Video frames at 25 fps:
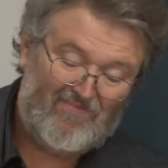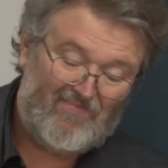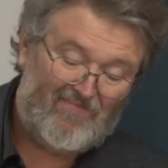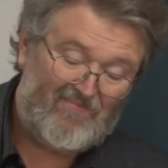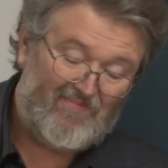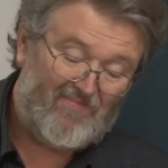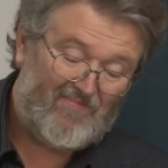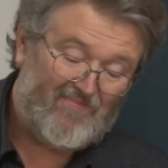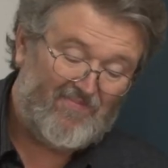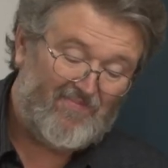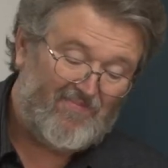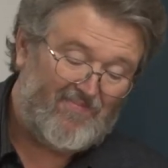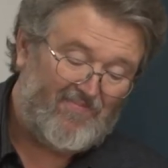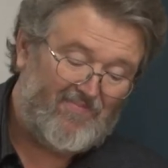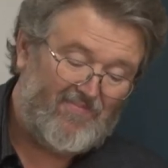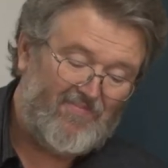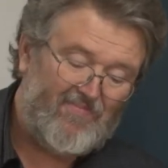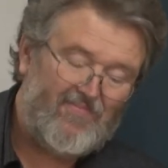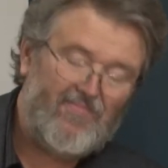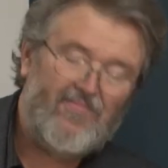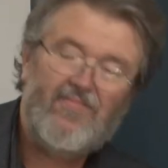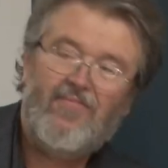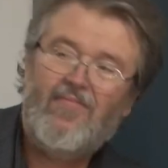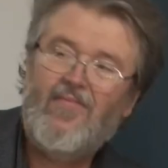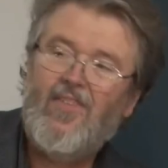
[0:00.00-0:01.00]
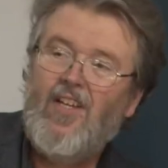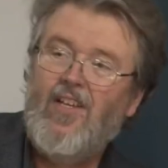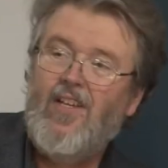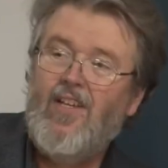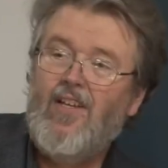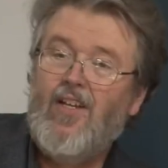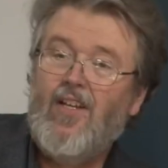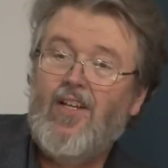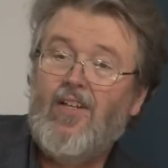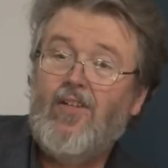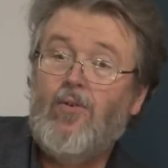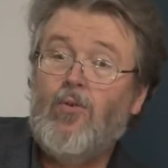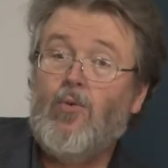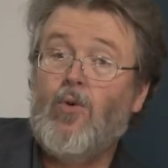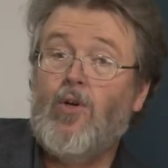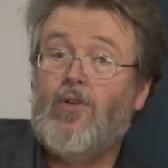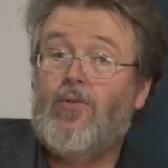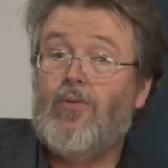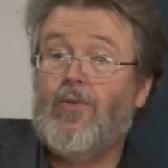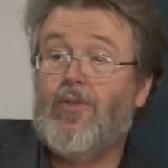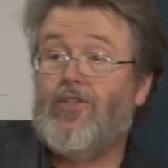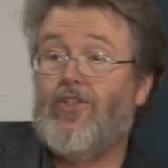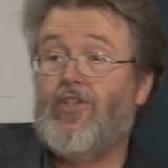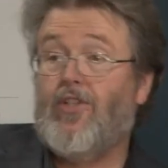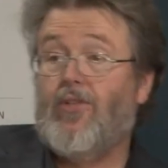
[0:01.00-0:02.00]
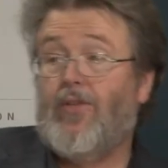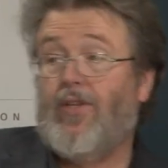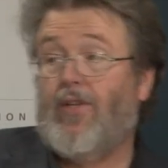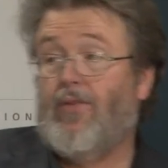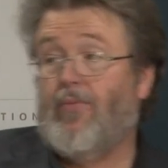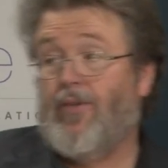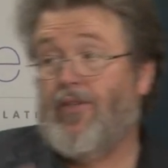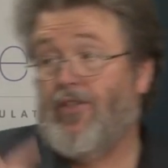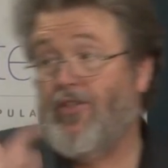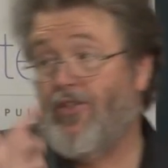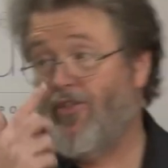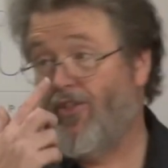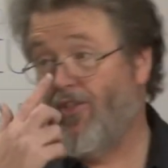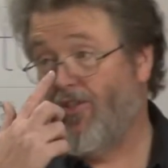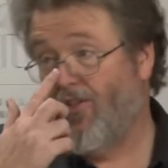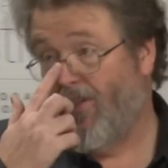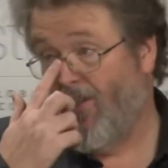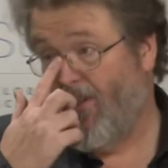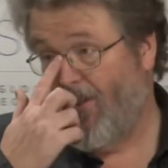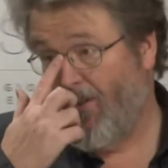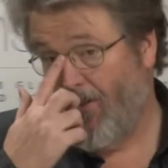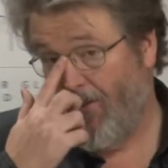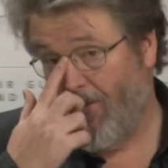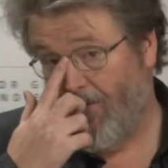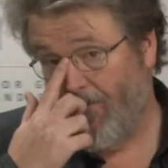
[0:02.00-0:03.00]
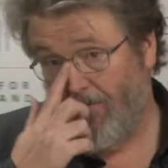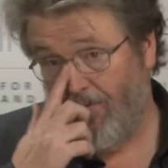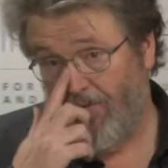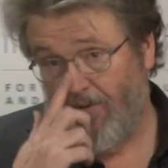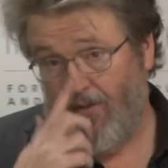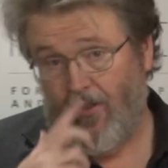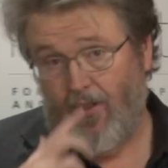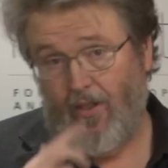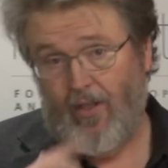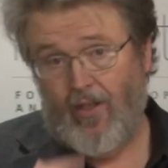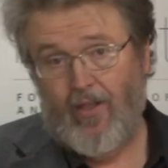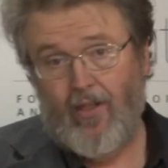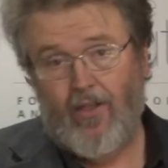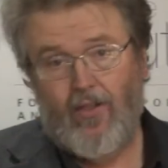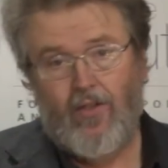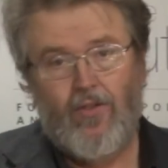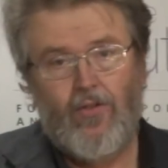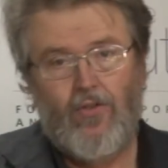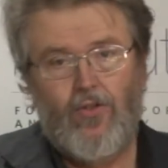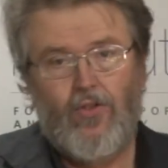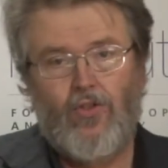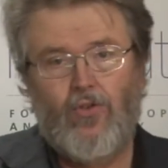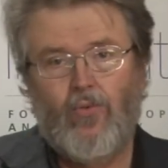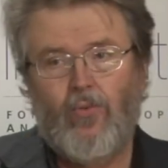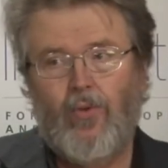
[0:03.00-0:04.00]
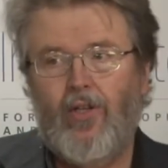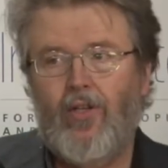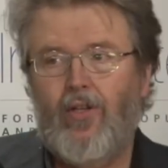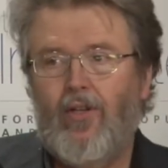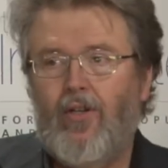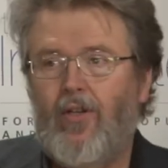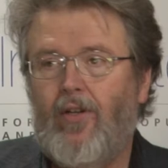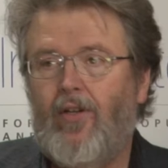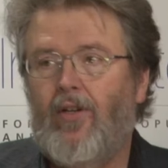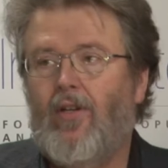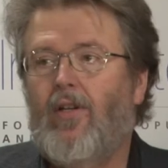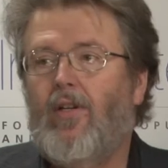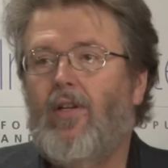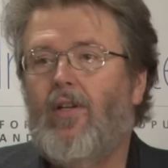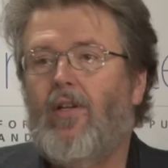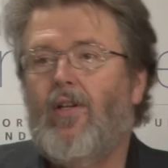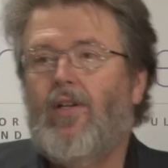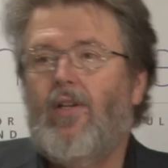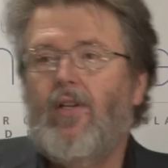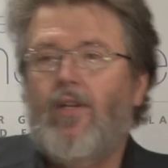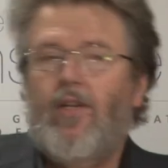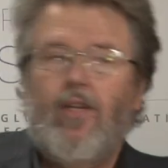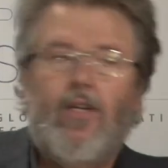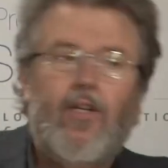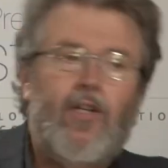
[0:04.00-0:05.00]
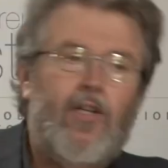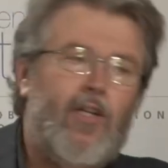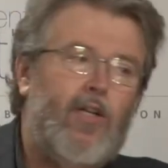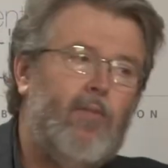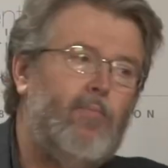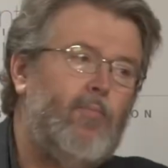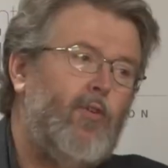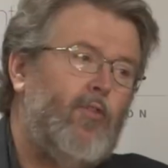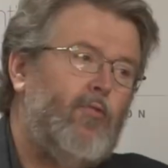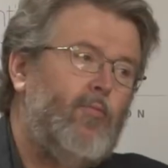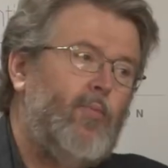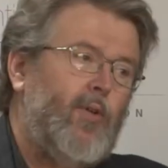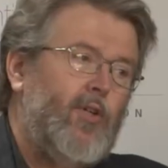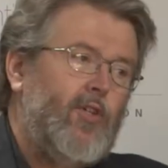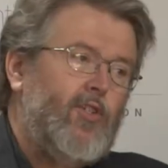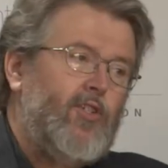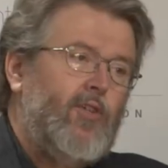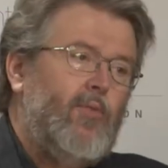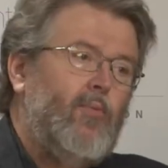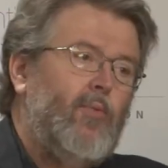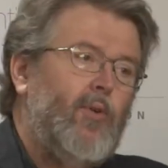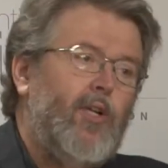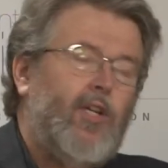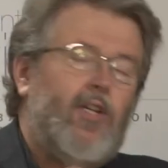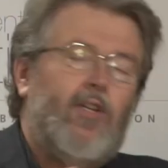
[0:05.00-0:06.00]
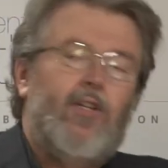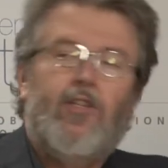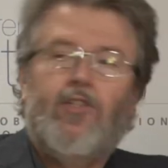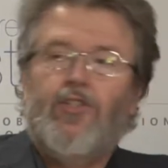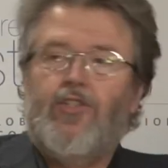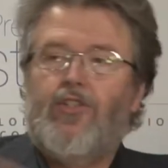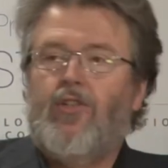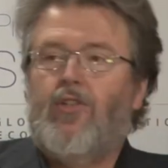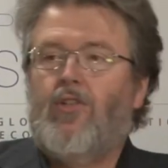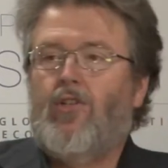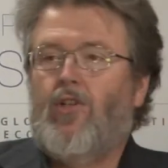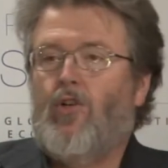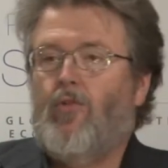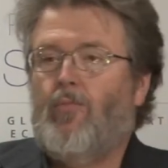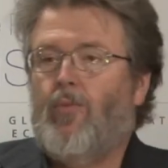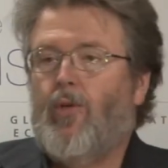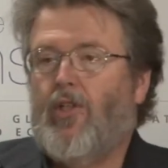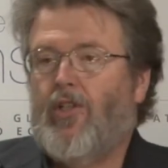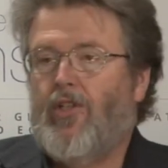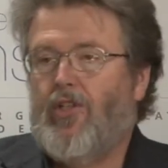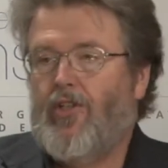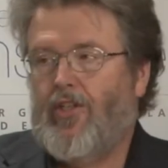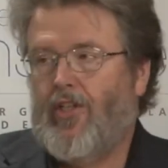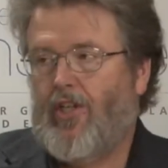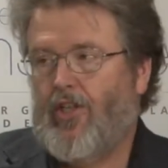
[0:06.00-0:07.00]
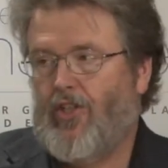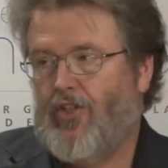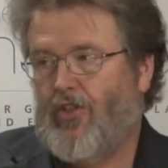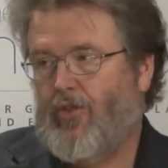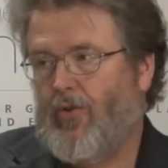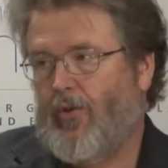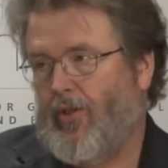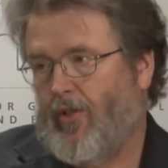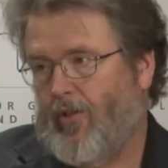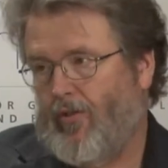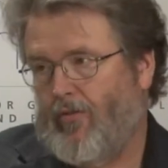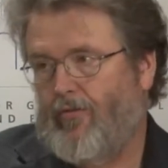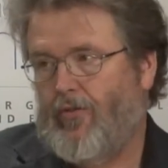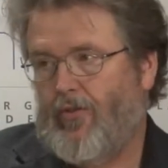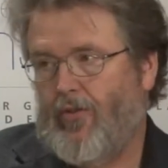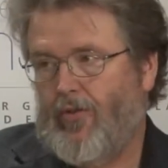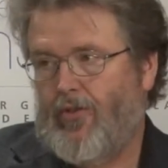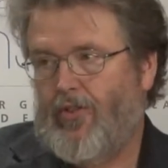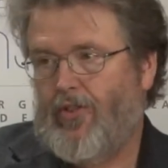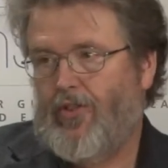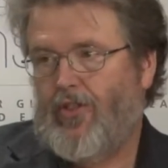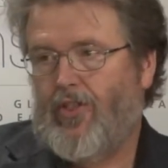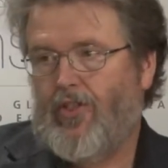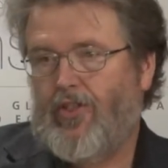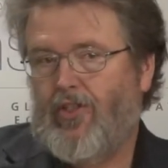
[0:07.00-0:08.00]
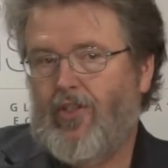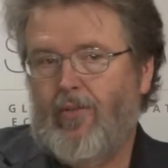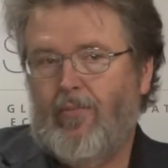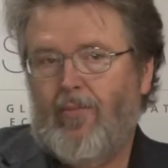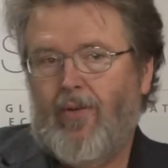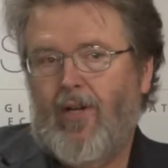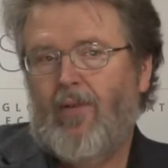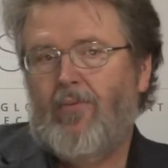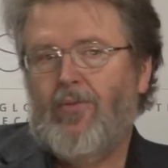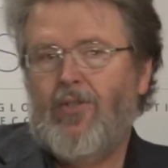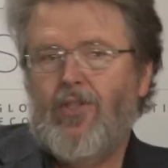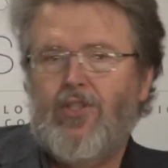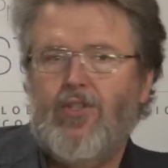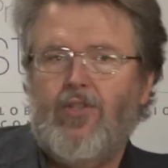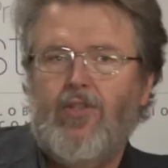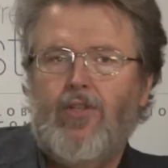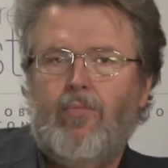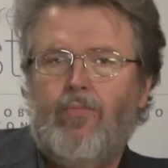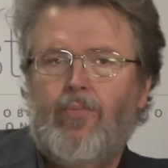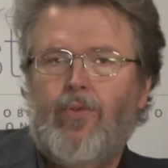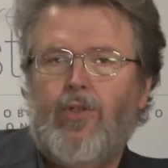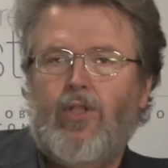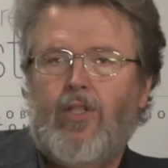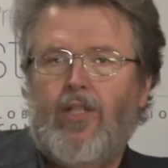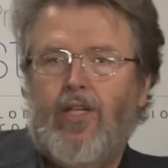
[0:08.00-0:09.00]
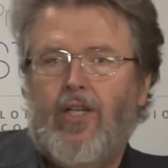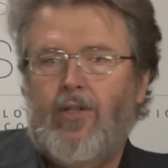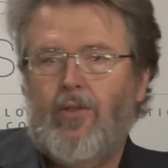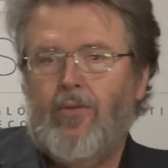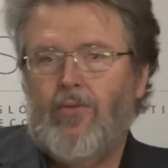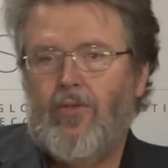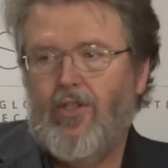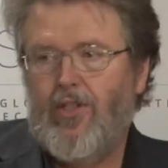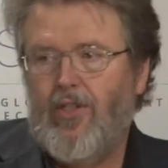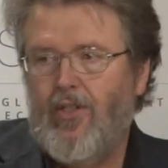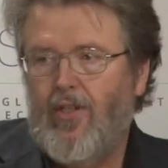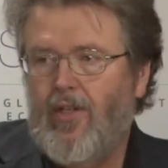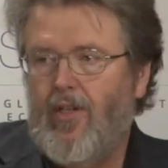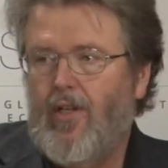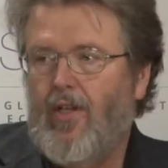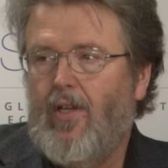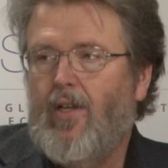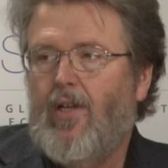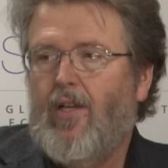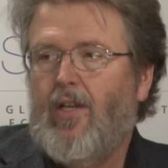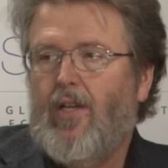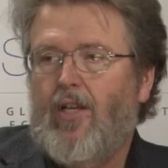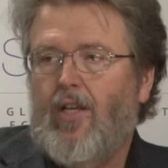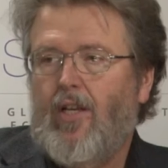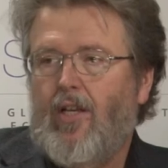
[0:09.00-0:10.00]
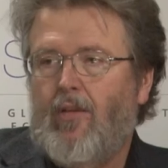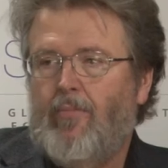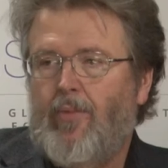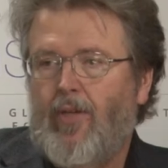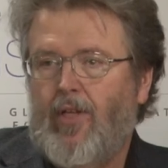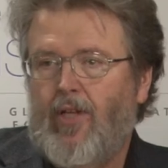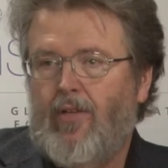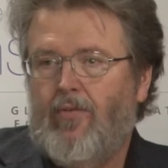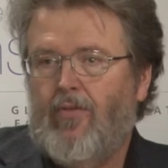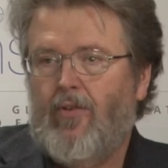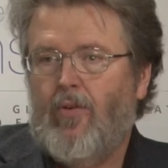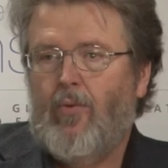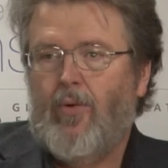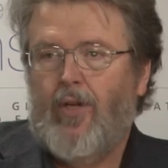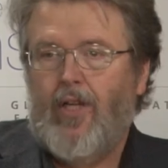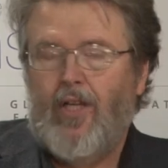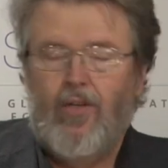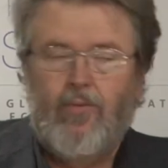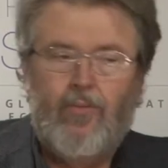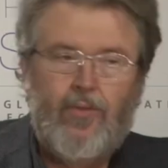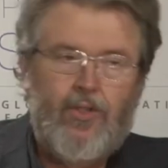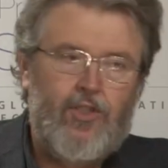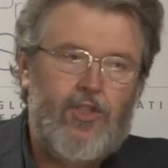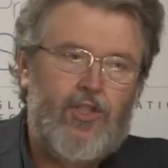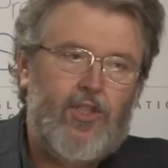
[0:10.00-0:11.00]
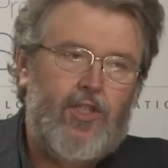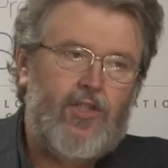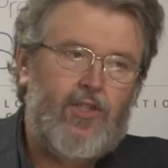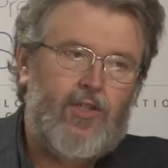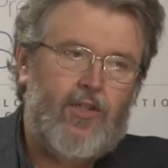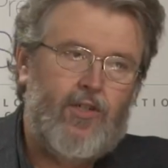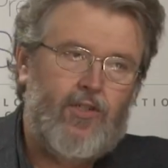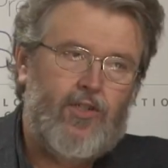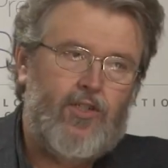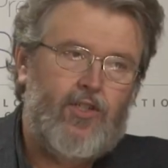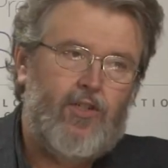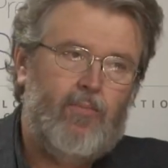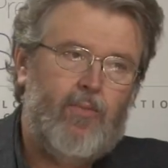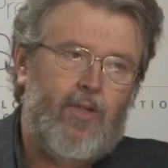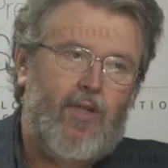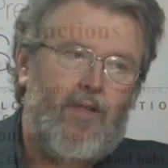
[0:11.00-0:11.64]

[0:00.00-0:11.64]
I'm going to work with Tony Winson here, uh, who's written a number of books on what he calls the global industrial food system. And I'm just going to pull out a bit of the way in which he talks